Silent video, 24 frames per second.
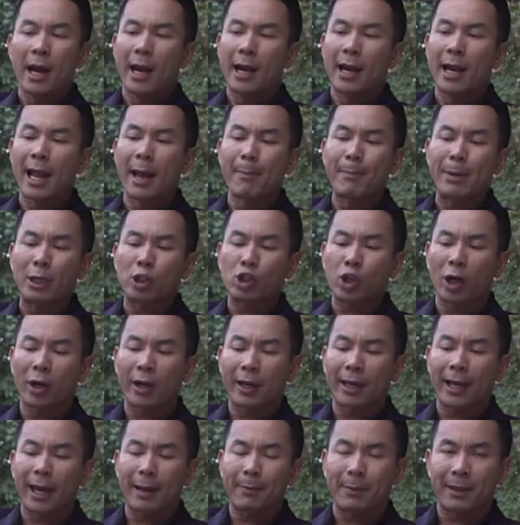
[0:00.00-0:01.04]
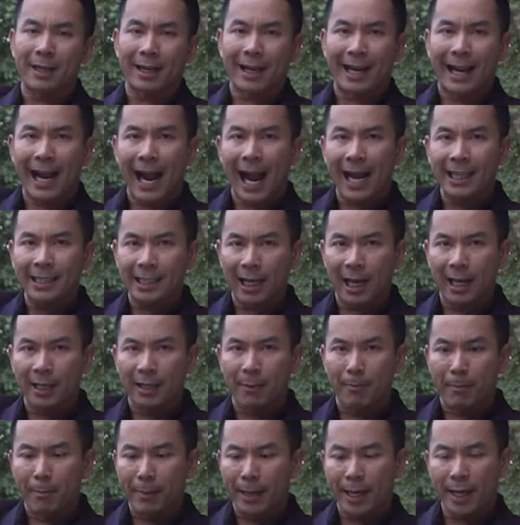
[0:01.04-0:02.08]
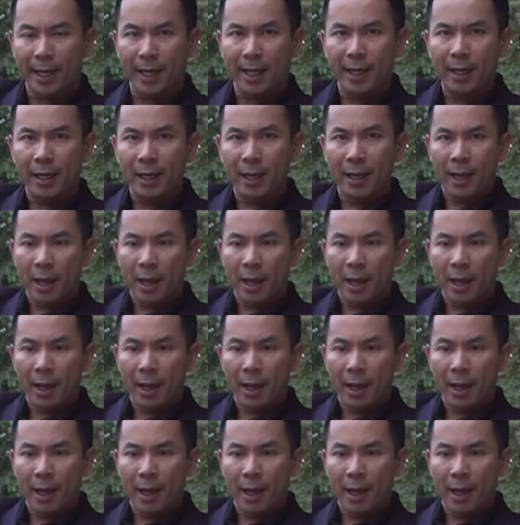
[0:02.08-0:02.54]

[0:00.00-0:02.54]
Let me try to get the guys under me,